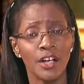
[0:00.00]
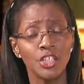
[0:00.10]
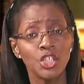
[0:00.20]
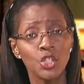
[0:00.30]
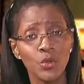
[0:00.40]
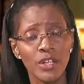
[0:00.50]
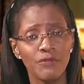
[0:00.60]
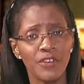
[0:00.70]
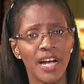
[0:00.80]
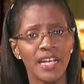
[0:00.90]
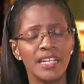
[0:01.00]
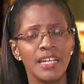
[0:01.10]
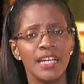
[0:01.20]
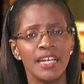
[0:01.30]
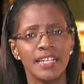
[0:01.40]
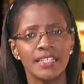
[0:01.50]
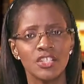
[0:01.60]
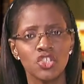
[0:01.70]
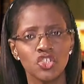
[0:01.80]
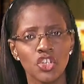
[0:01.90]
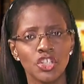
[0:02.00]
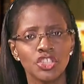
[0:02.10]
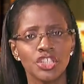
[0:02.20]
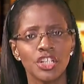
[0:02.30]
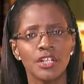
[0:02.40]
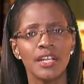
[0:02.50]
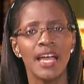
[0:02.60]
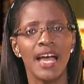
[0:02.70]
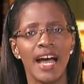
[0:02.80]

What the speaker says: unified, it is structured,